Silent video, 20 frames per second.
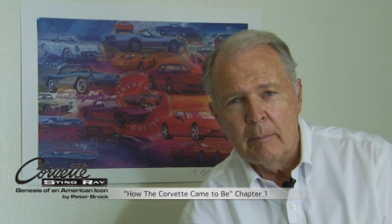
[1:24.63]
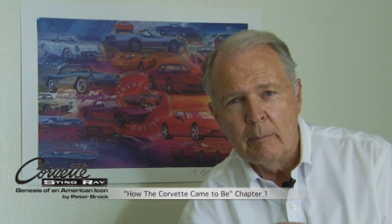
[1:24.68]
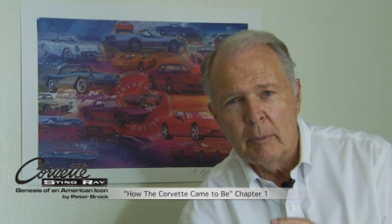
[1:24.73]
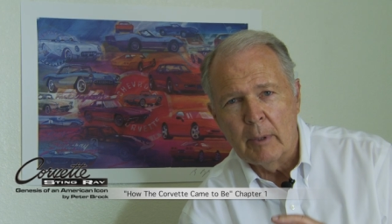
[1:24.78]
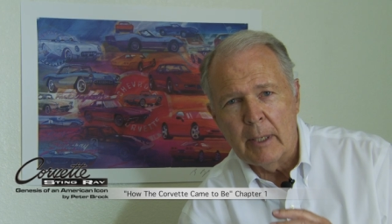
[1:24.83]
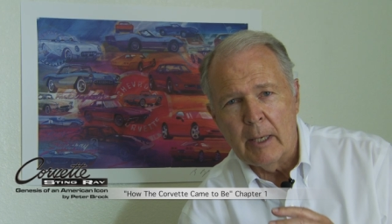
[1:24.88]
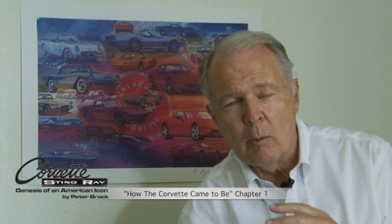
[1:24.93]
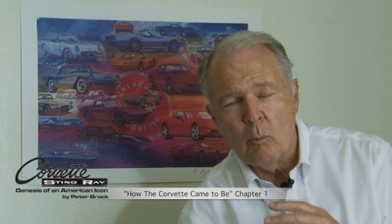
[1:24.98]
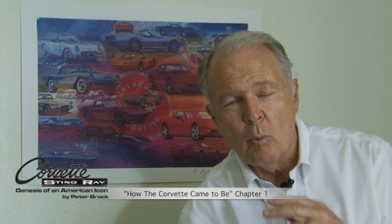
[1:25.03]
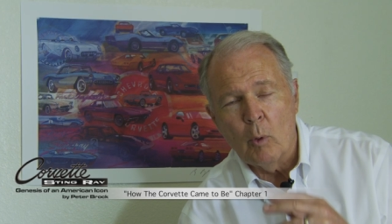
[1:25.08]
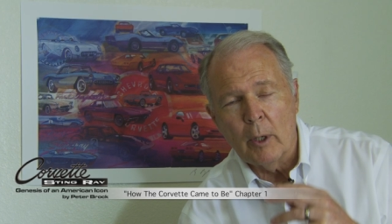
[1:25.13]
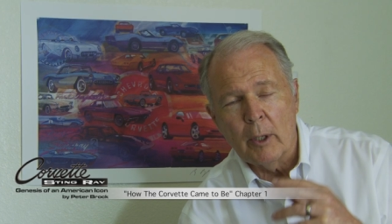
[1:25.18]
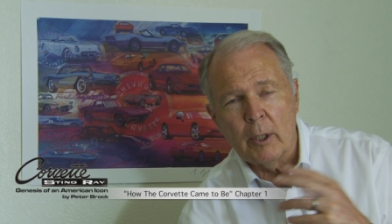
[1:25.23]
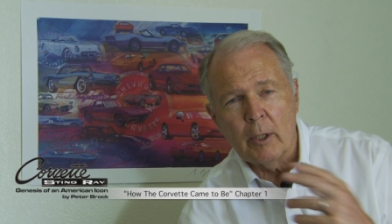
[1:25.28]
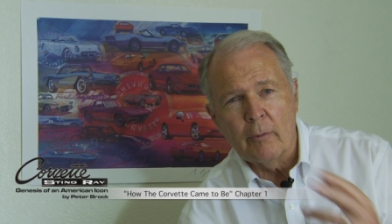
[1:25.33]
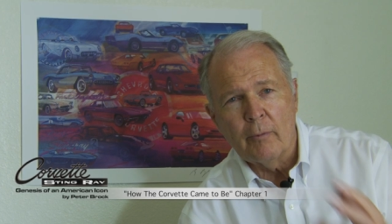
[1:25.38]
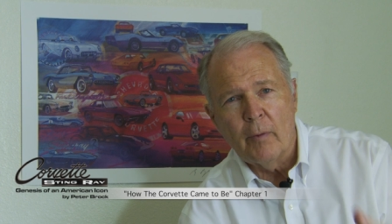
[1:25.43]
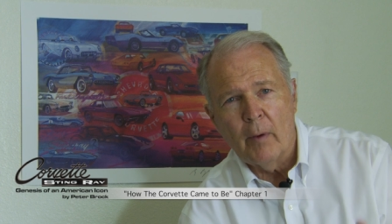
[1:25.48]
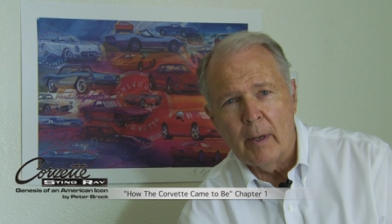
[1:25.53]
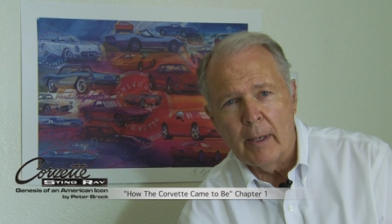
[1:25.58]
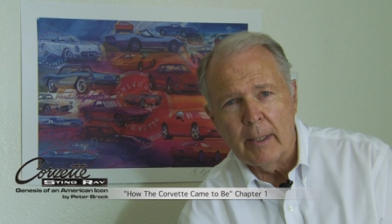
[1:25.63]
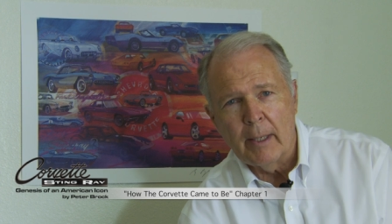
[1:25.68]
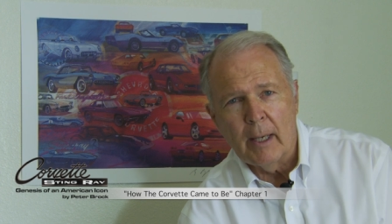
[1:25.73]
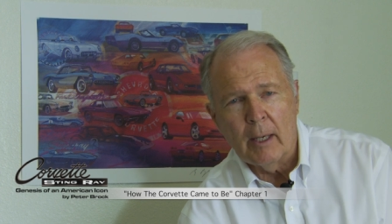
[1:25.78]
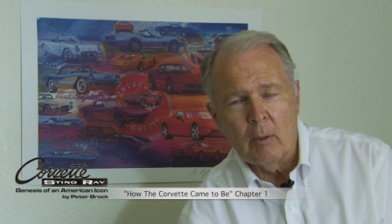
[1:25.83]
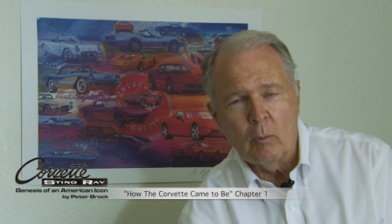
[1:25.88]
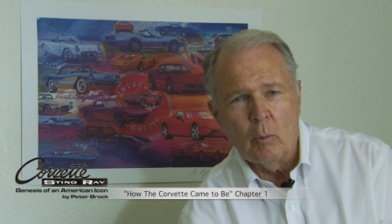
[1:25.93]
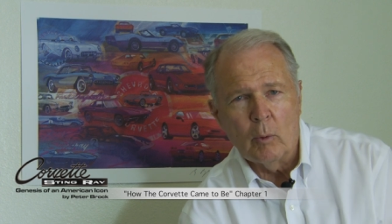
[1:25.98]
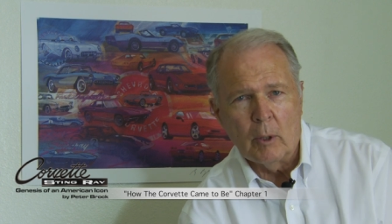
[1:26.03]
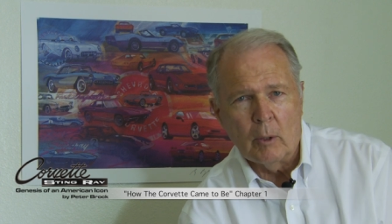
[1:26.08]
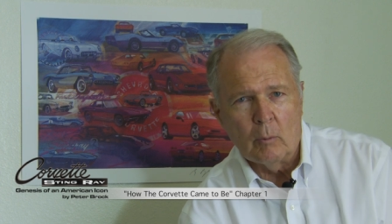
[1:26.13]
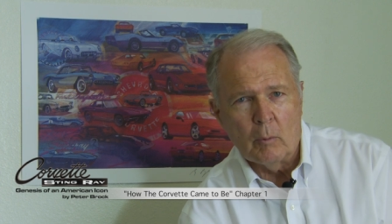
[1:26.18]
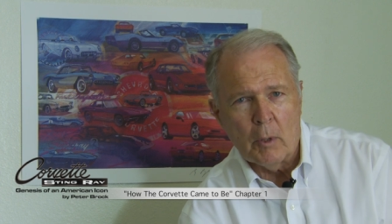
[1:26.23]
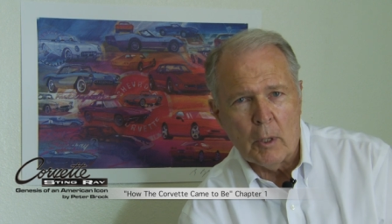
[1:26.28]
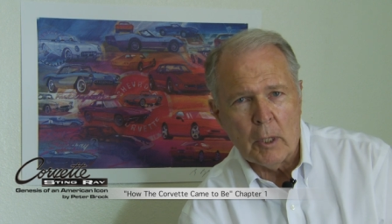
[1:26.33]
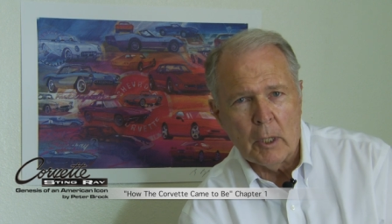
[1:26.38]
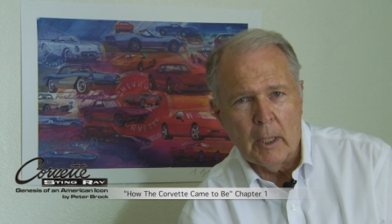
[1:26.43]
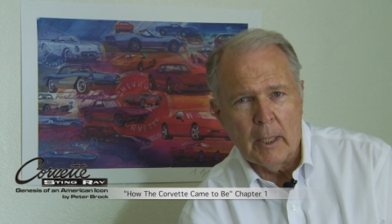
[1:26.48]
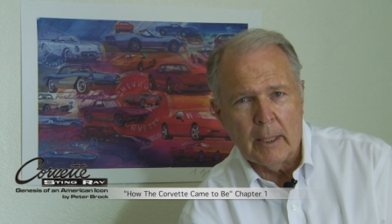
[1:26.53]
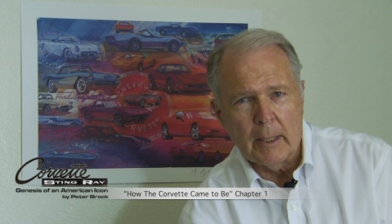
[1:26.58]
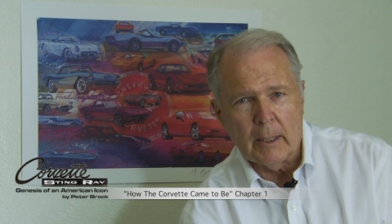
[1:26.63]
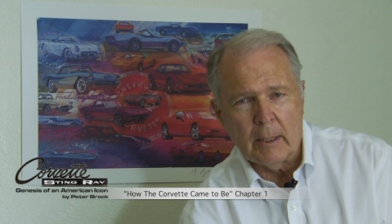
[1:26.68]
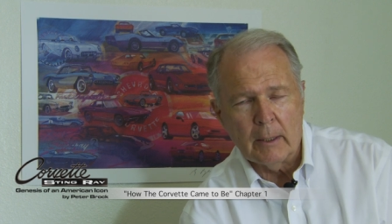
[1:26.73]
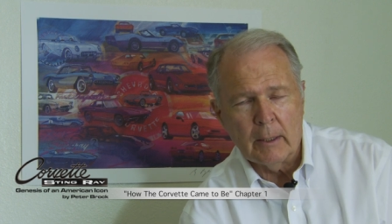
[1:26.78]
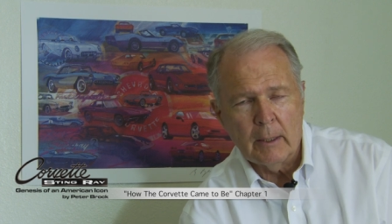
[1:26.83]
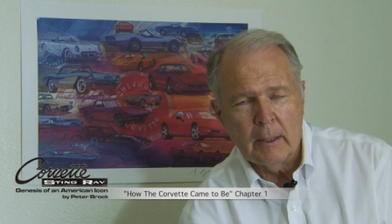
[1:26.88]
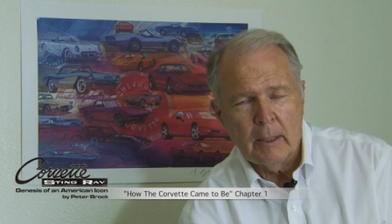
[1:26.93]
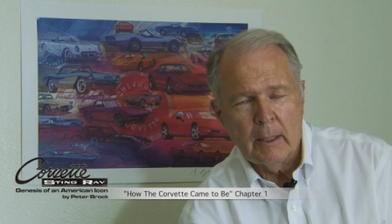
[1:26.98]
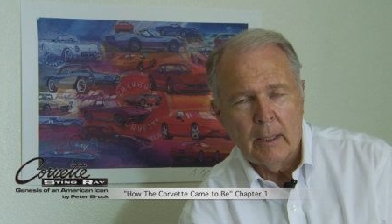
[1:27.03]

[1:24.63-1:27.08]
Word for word: But he wanted to find out what it was like.